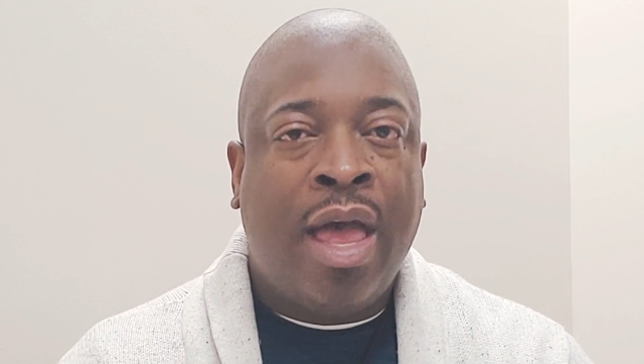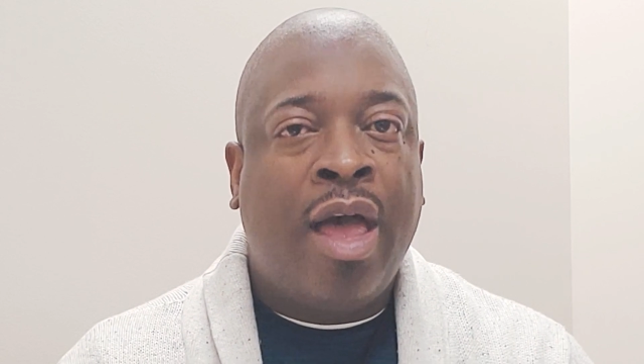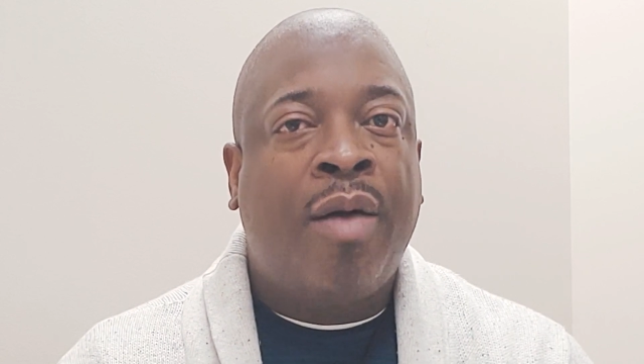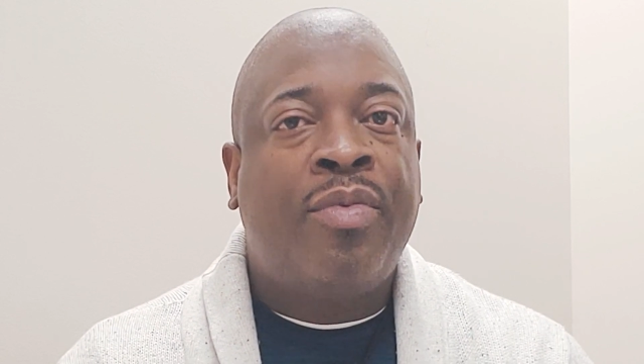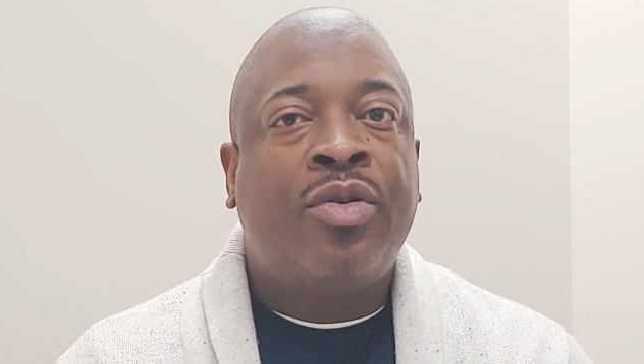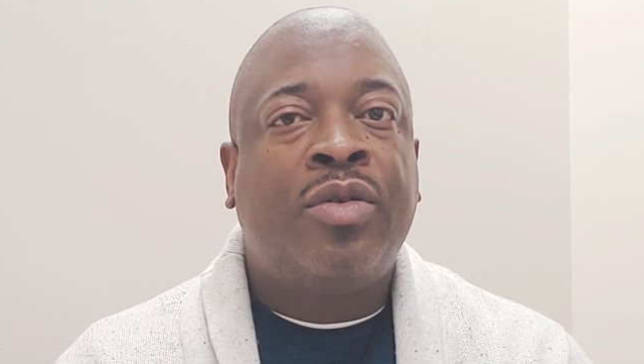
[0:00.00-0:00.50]

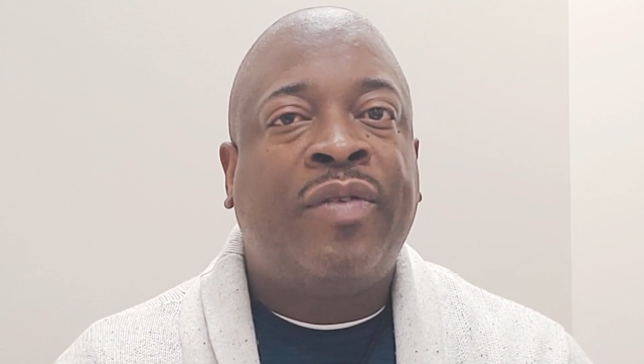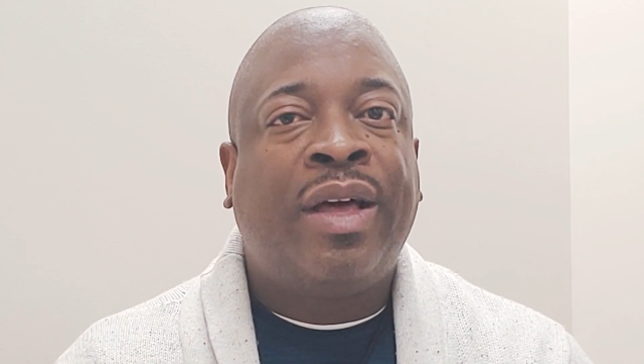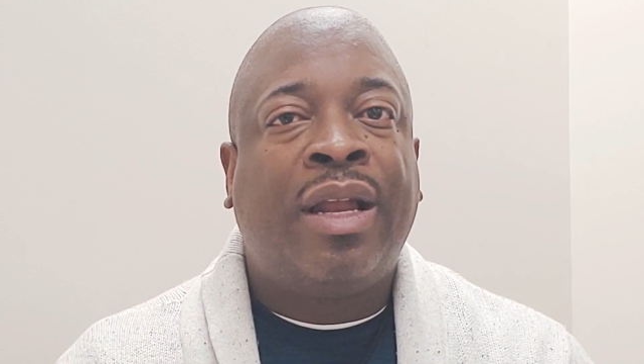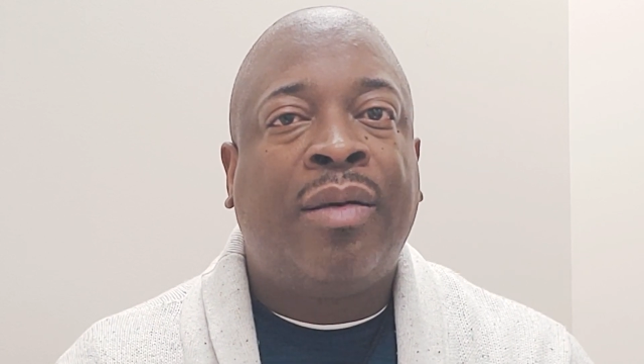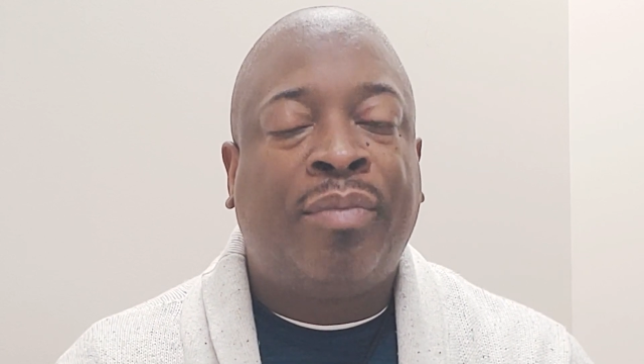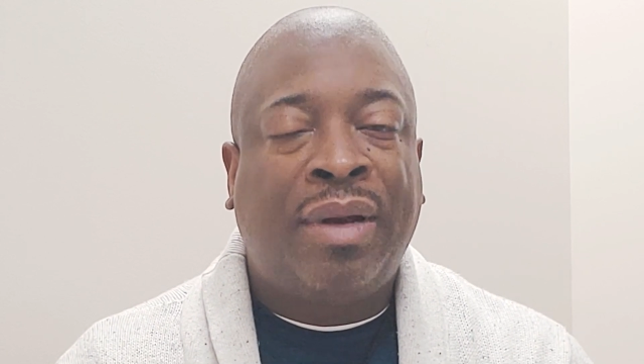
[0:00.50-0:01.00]
help you
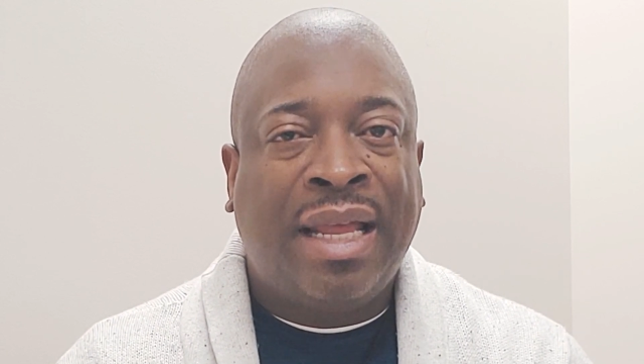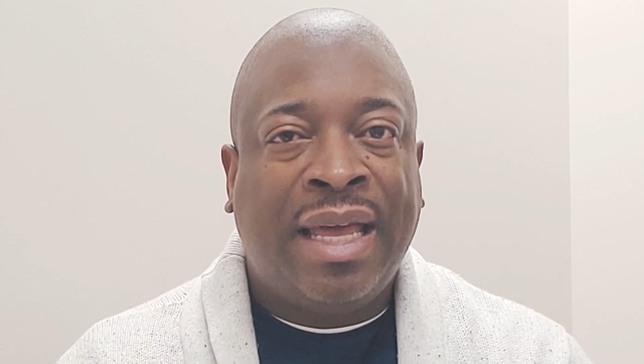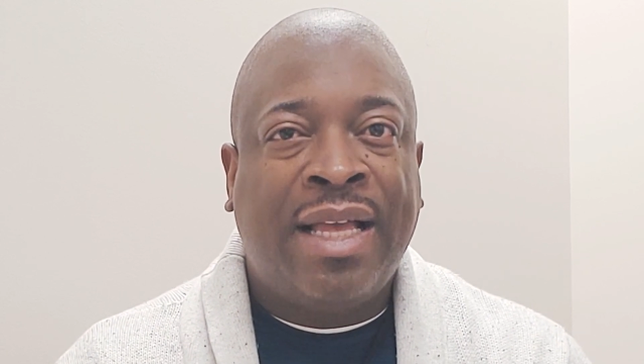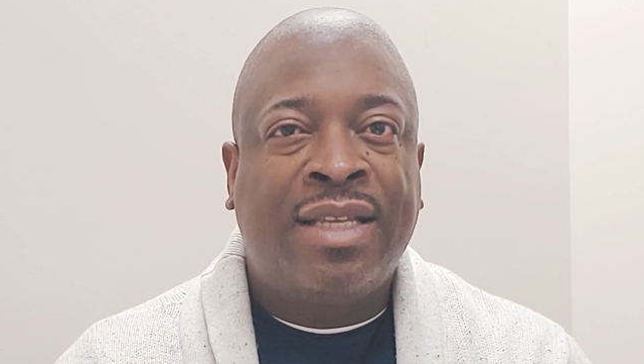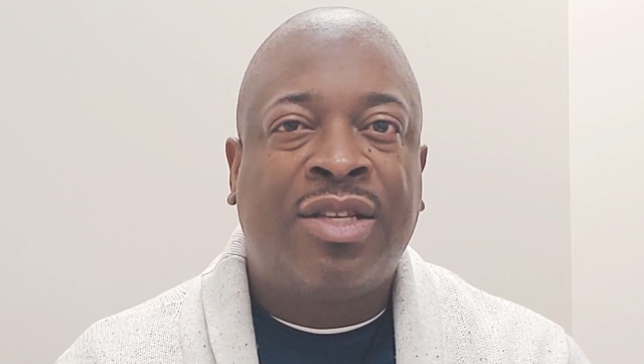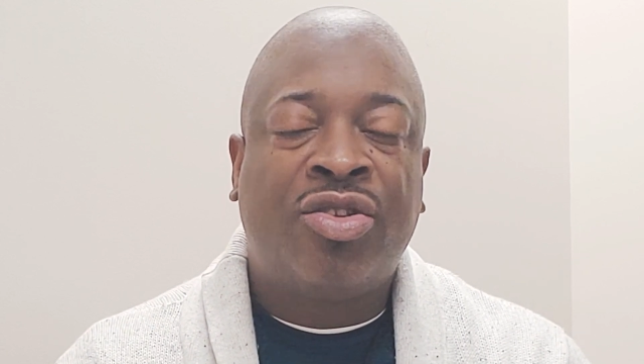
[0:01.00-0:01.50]
develop
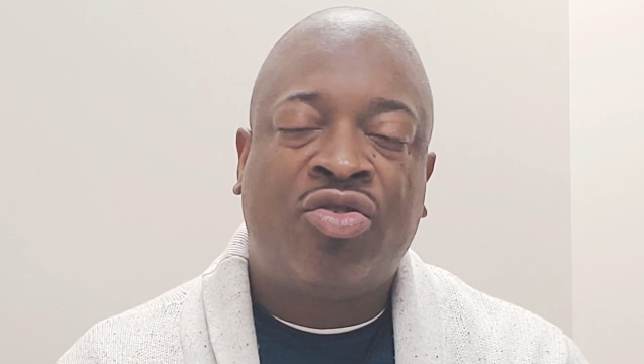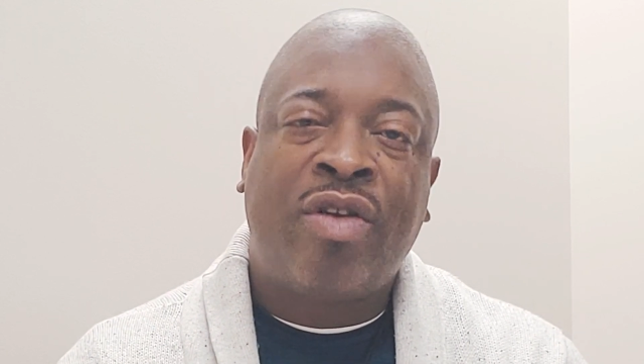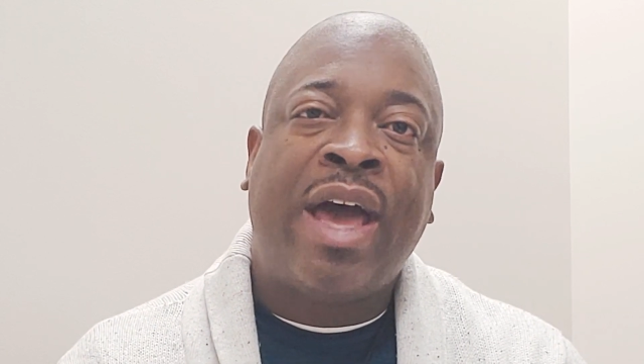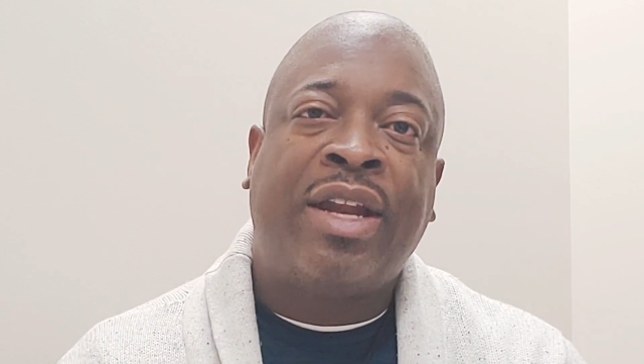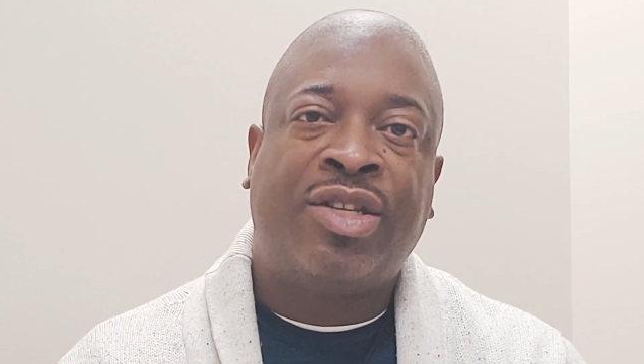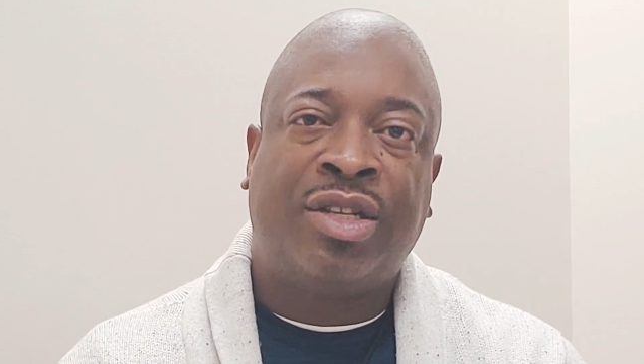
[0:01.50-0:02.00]
plans and
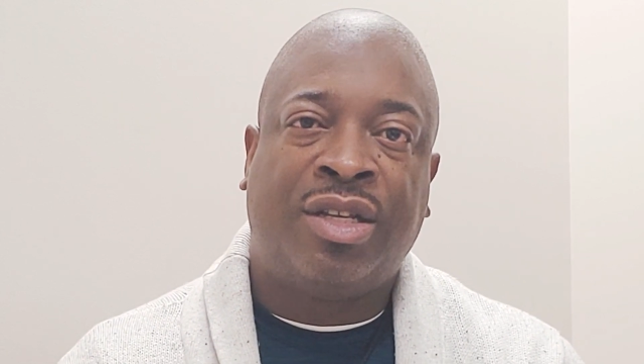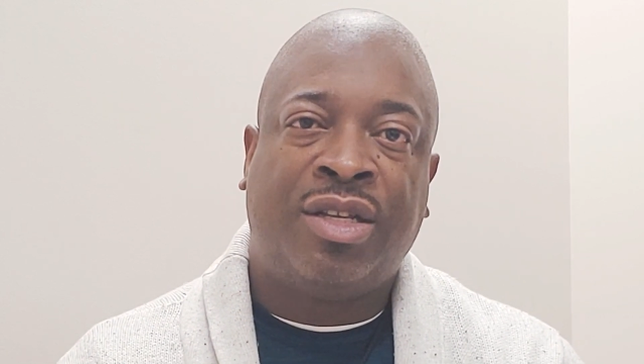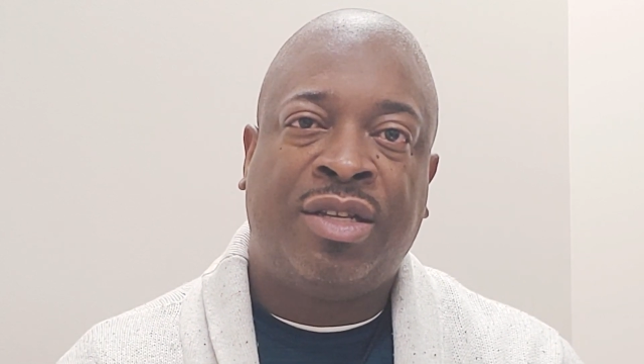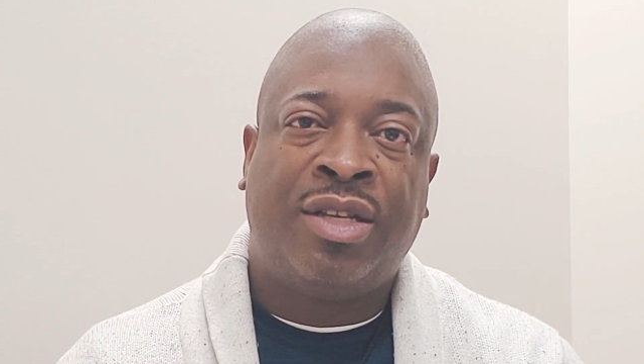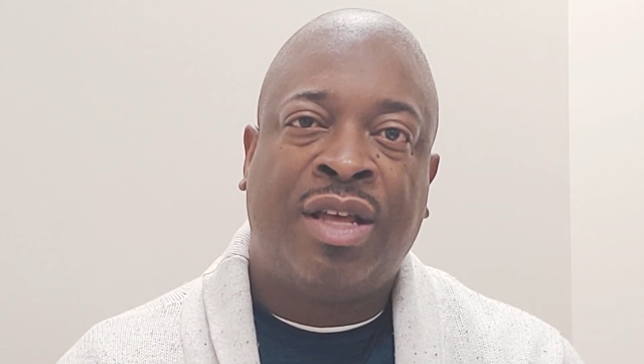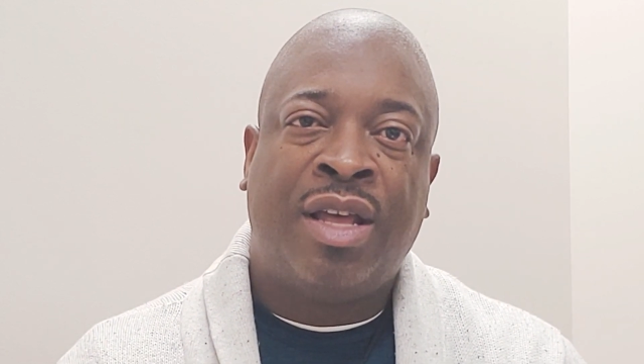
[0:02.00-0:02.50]

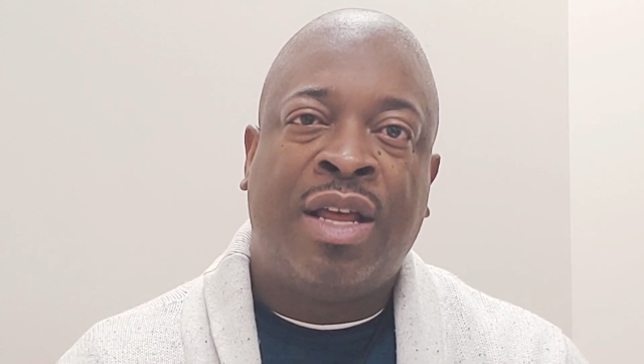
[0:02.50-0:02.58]
strategies